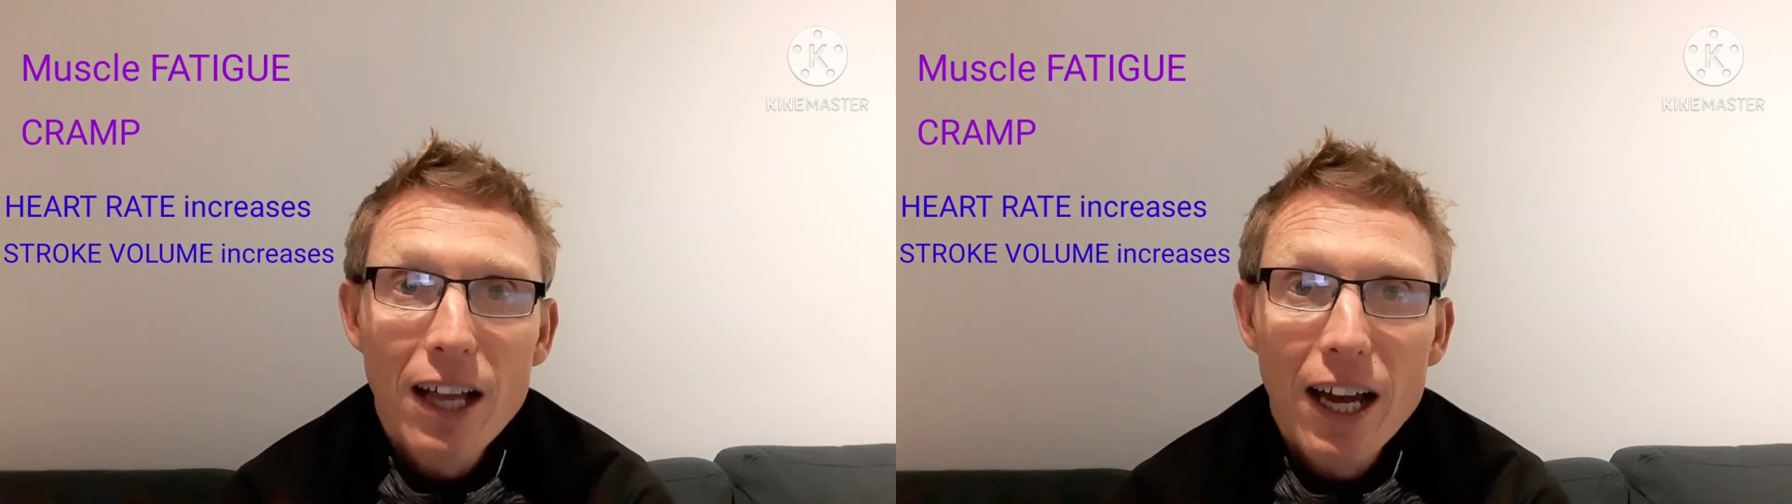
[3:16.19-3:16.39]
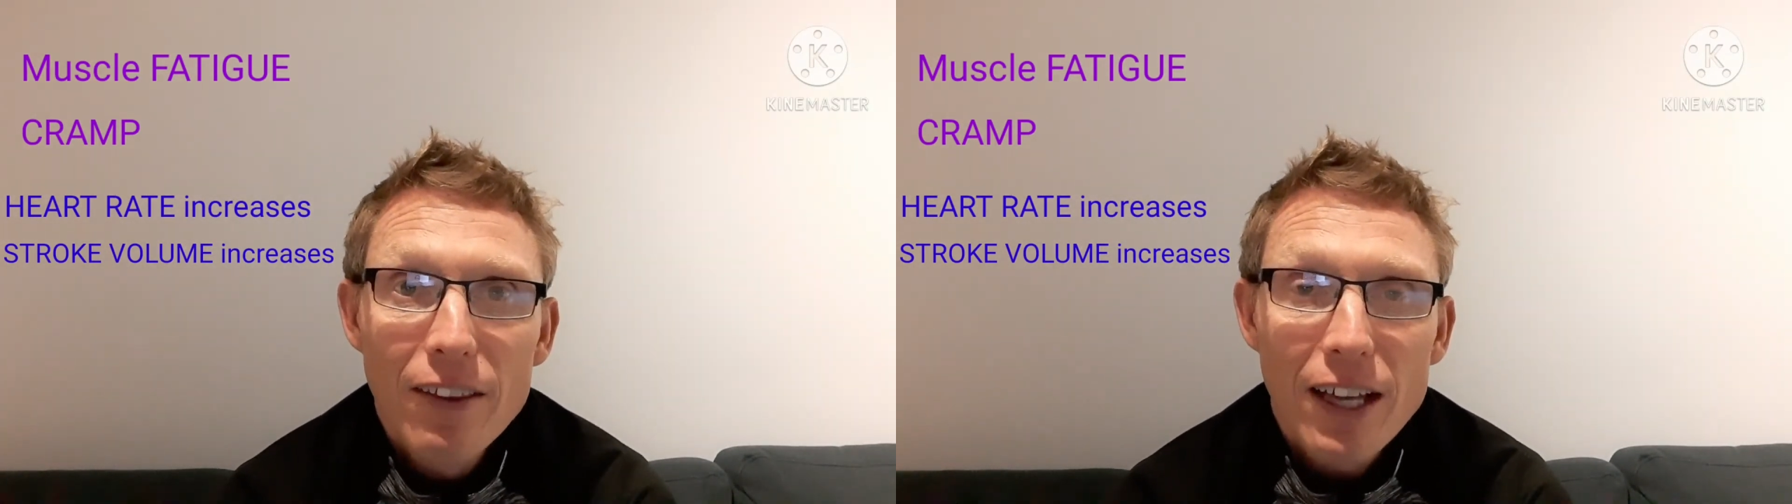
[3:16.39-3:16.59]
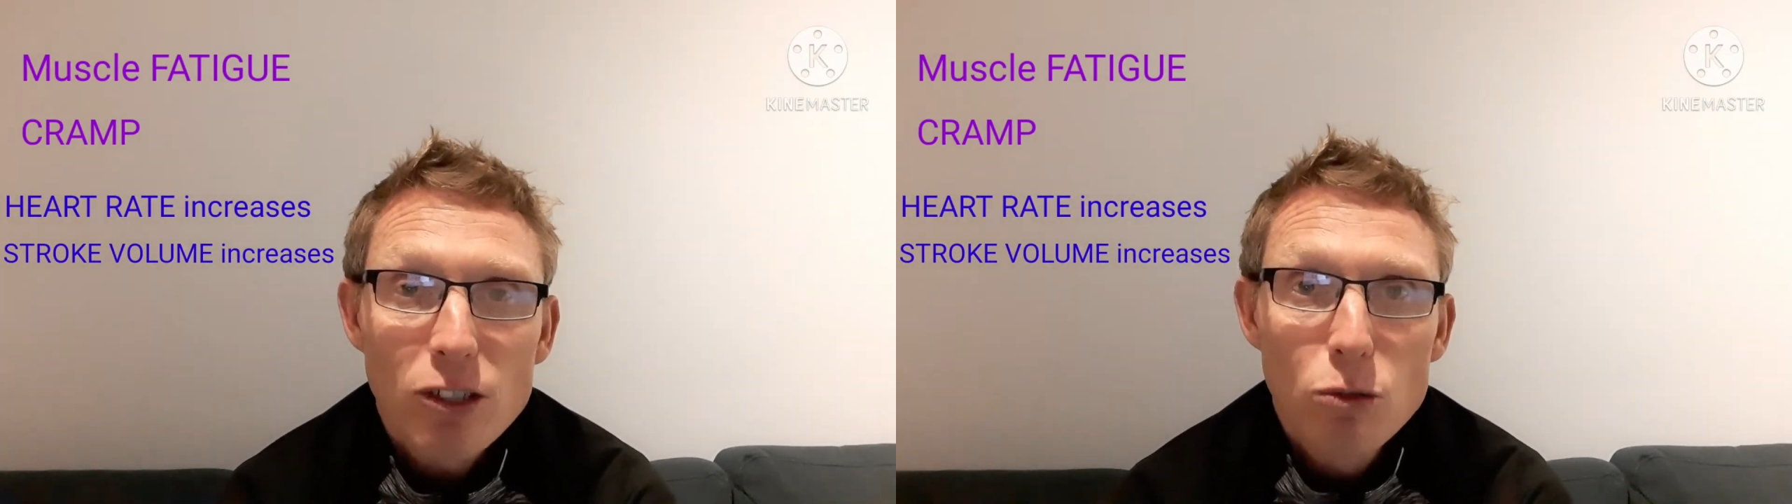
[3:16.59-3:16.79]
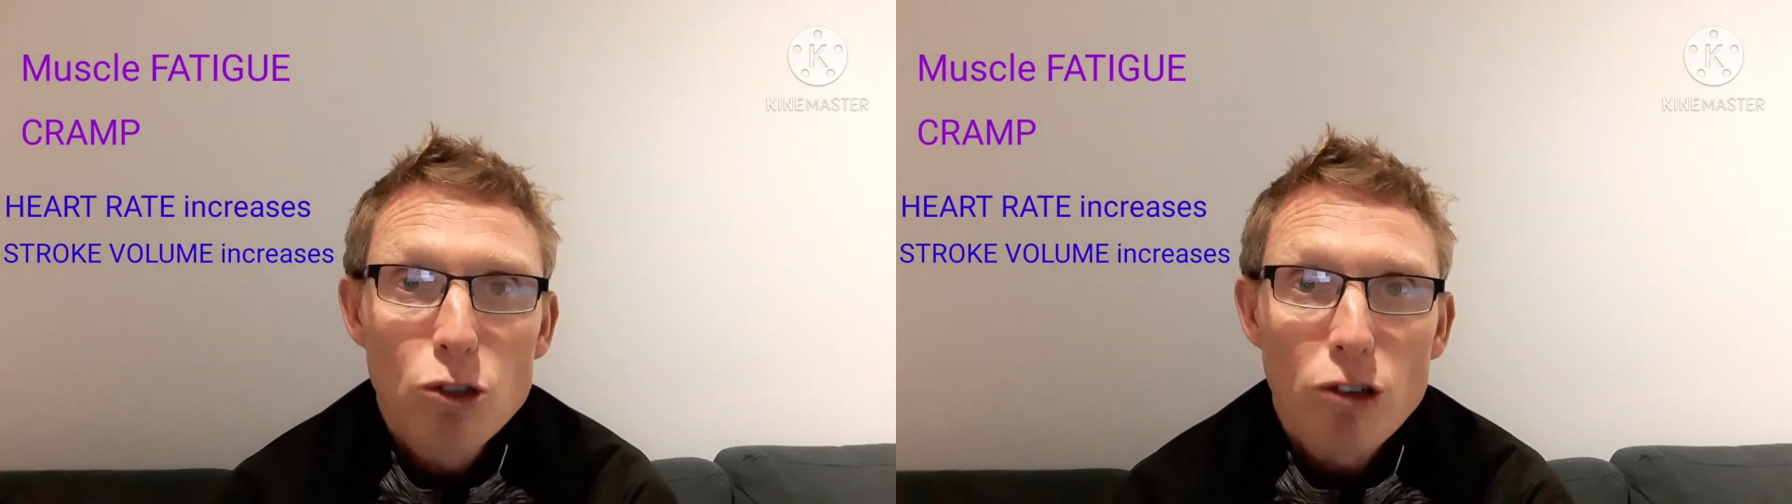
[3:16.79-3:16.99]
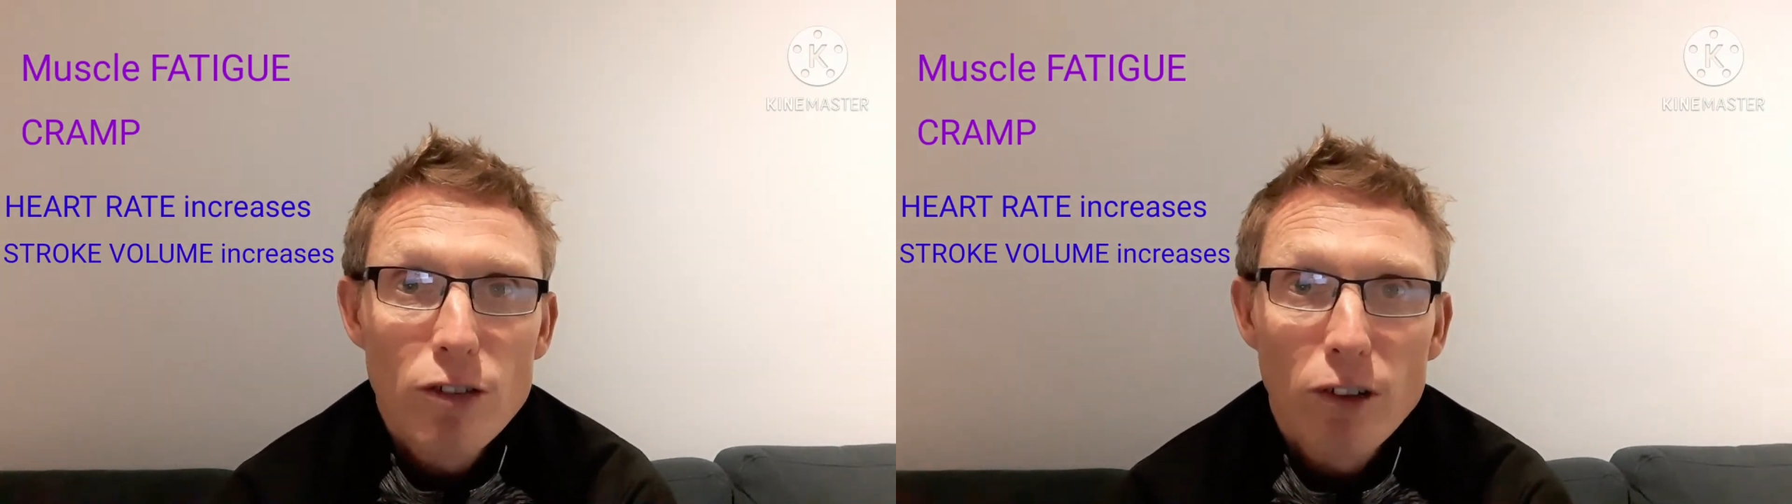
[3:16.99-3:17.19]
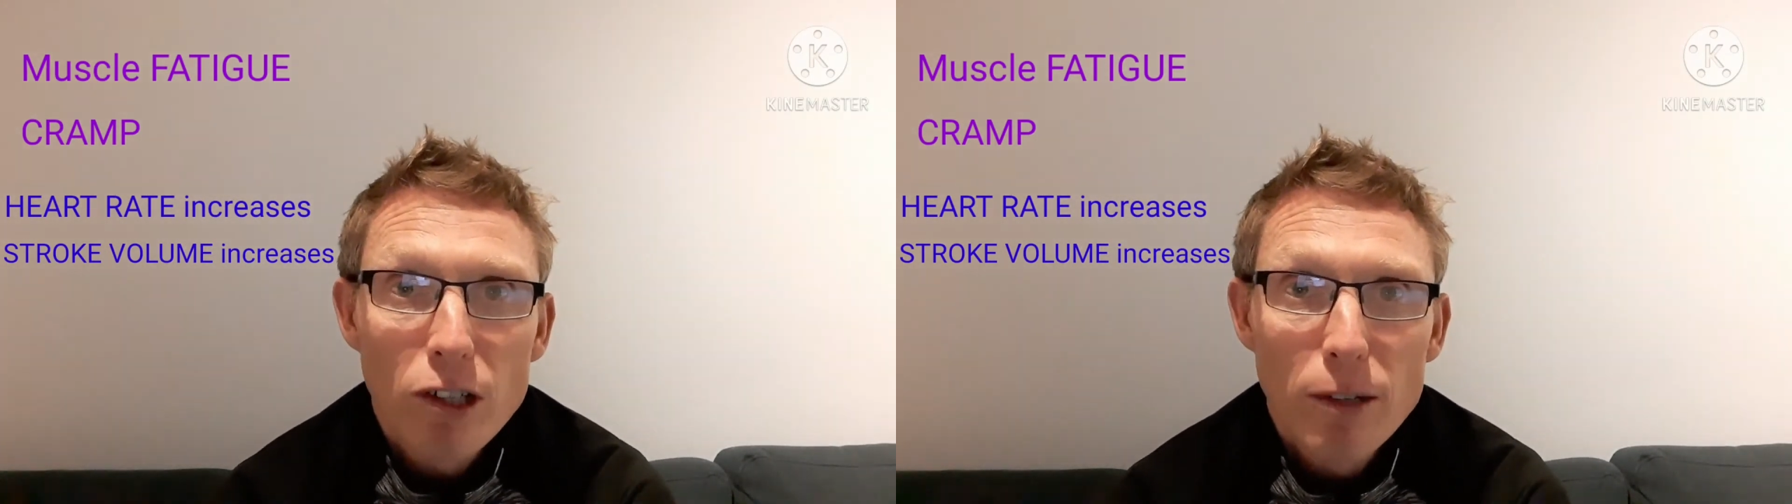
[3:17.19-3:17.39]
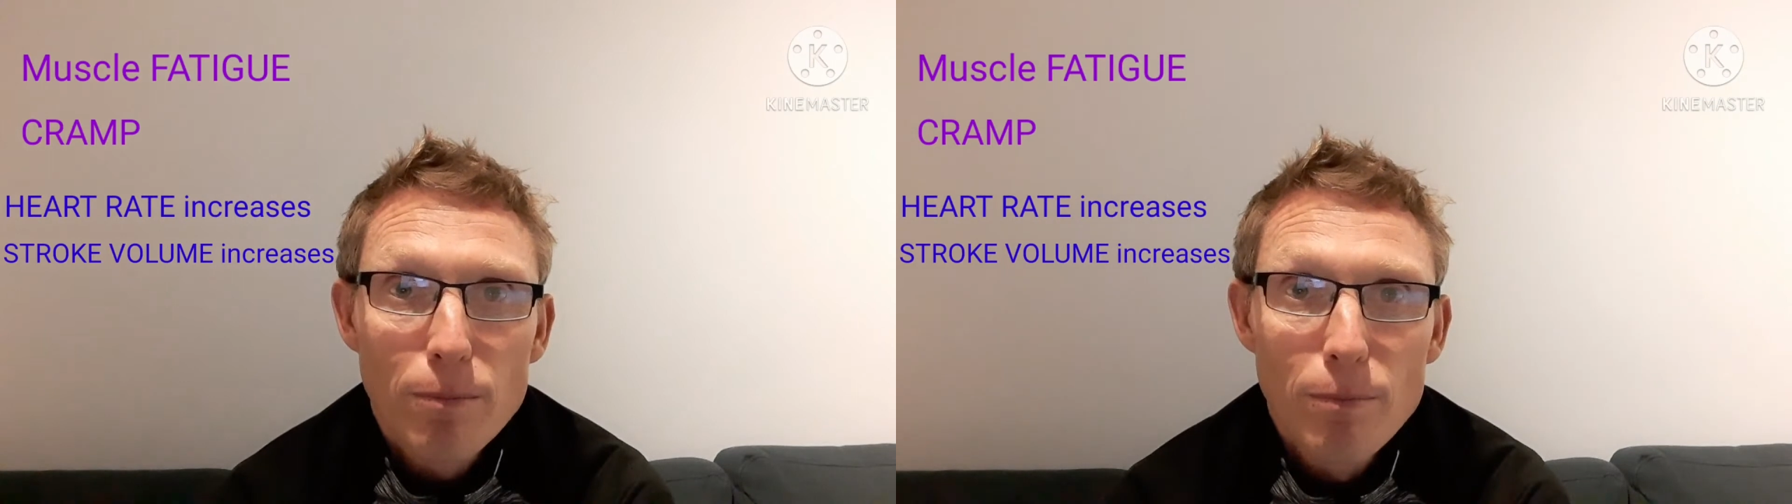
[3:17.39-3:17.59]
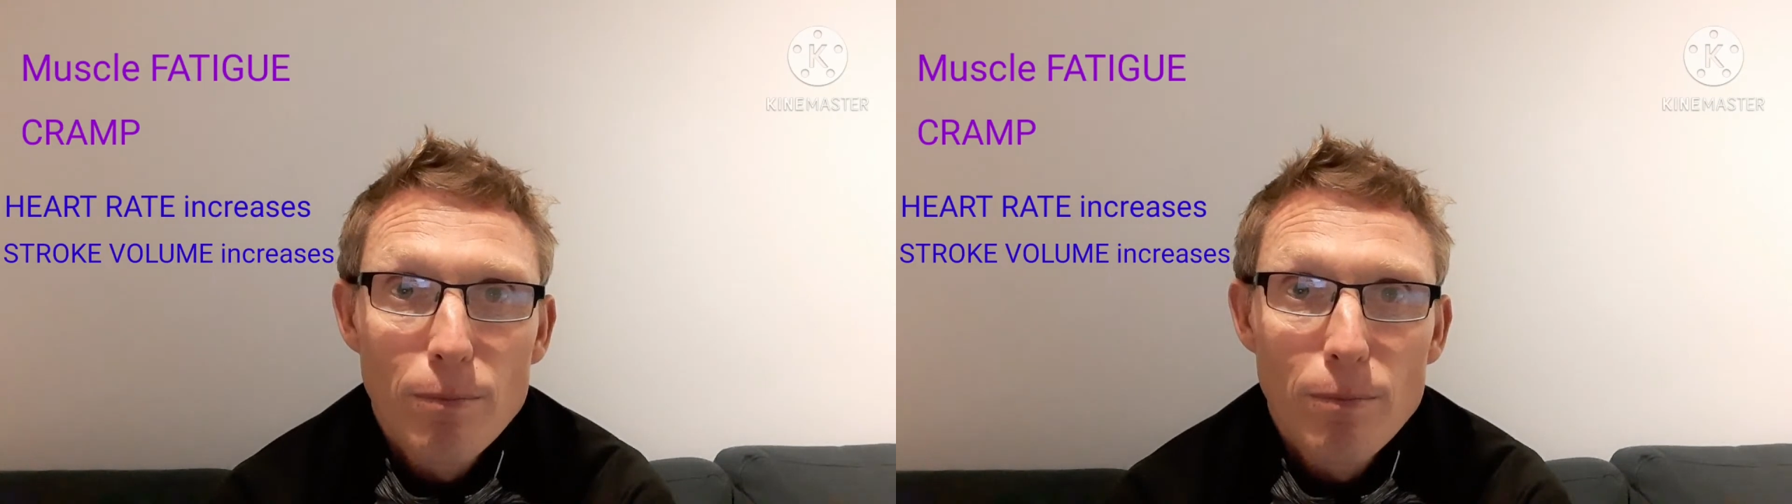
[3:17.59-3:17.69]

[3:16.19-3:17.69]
and that's called stroke volume.